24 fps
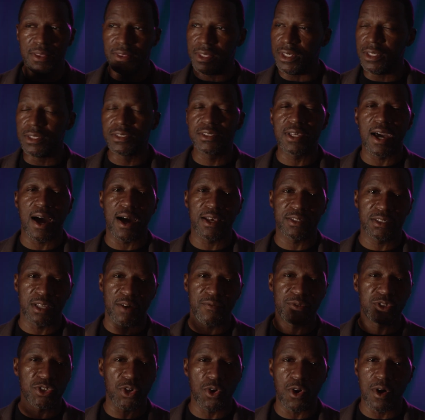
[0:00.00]
these guys
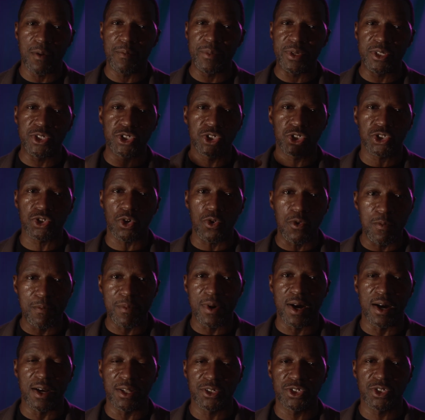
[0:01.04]
have taught me so
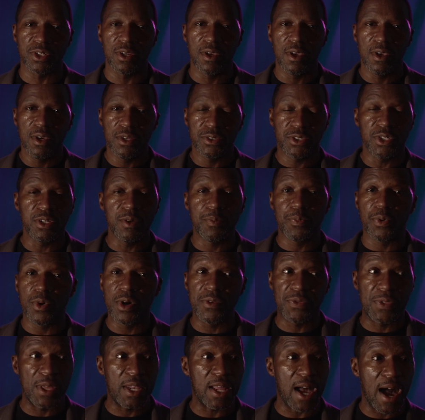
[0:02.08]
much to the
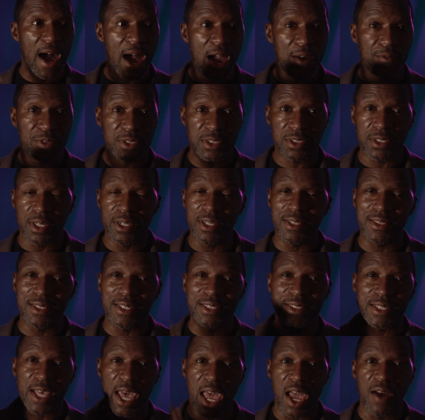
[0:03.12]
point that I've studied
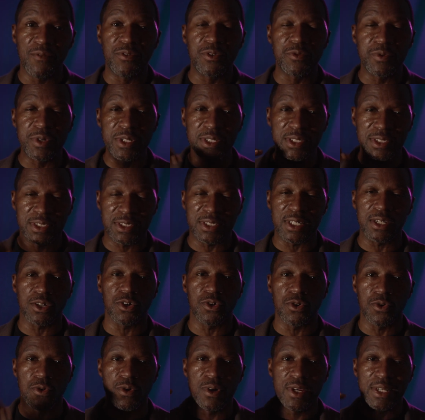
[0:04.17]
this every
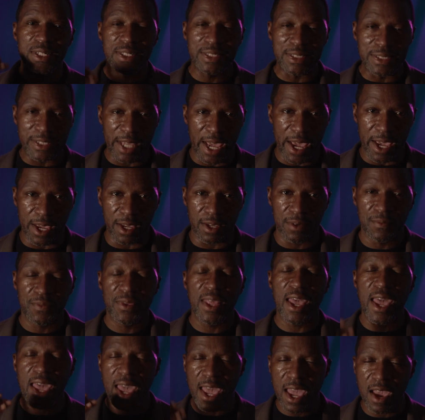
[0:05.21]
single day,
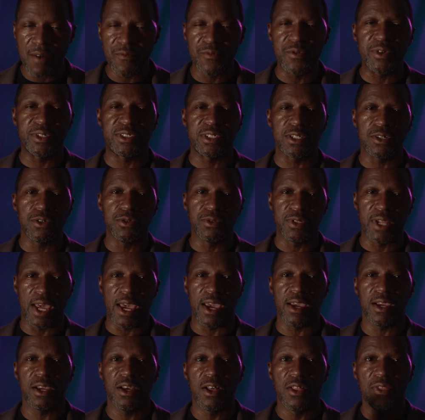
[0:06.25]

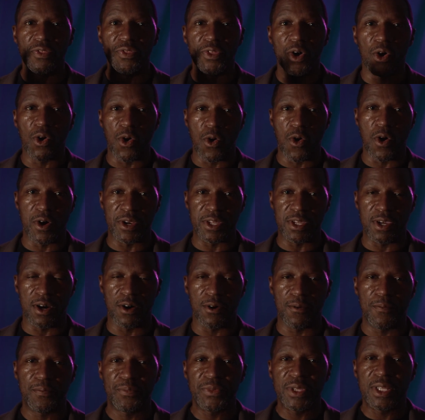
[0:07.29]
the
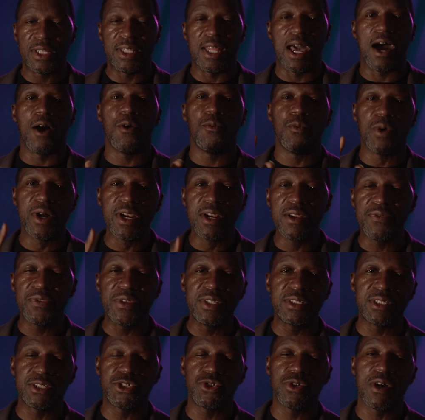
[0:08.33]
audio. Now, one of the
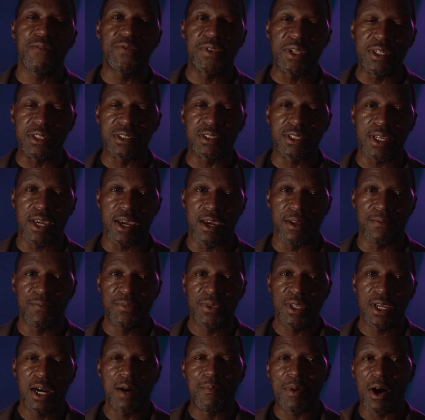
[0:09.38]
things that you have to
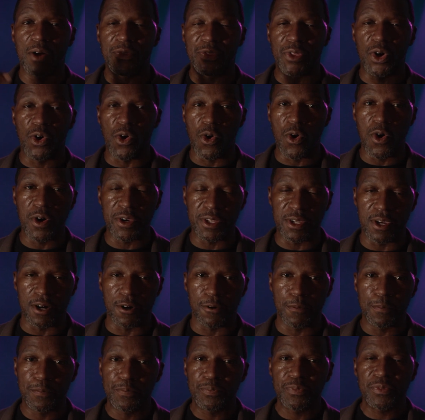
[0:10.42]
understand about the
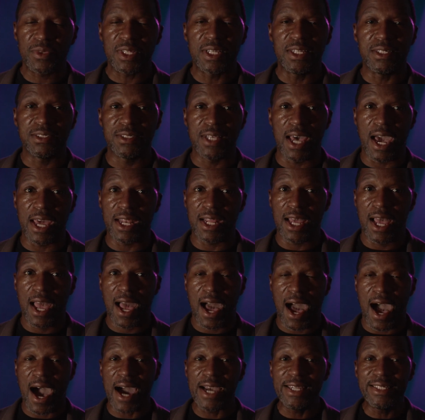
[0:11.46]
audio is that
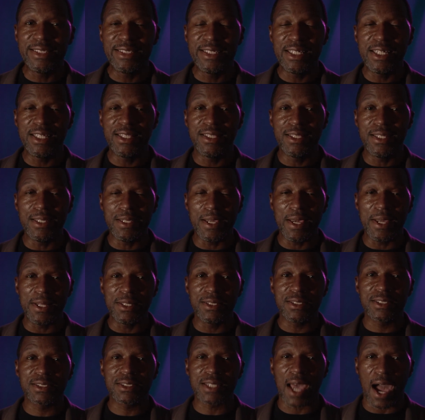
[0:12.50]
I did the
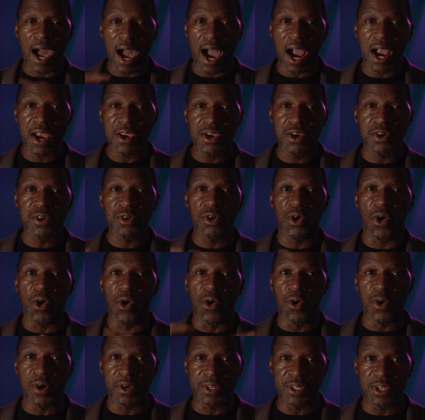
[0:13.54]
entire
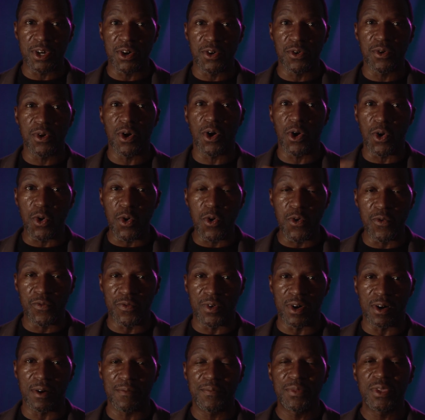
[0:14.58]
audio
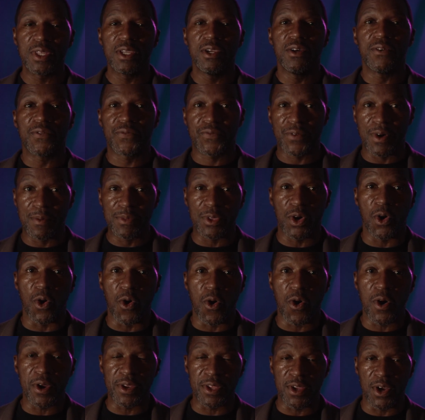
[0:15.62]
over from the
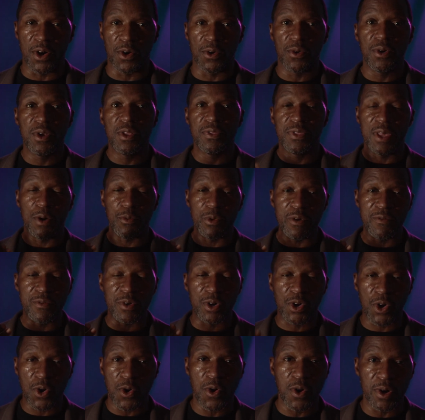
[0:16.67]
audio that we
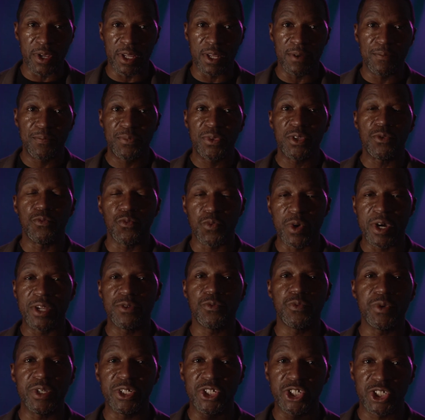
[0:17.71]
recorded when
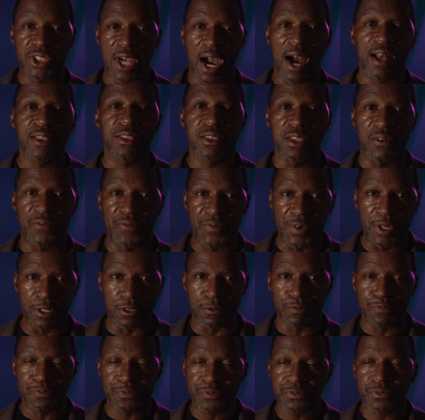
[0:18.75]
we shot the
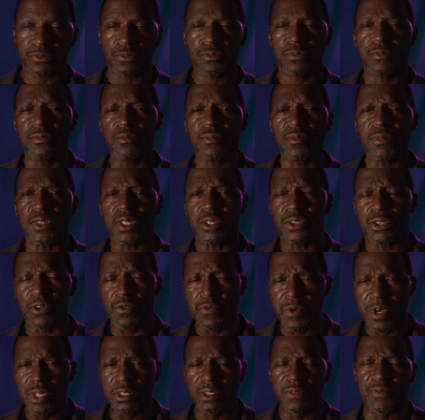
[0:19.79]
film. The
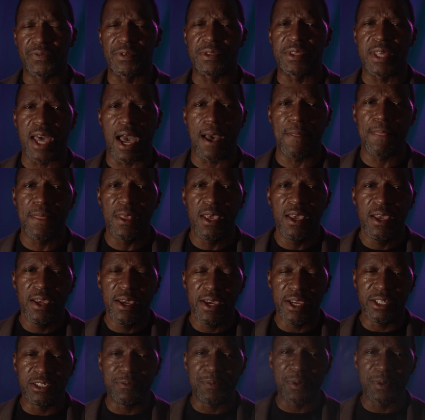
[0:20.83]
reason for that is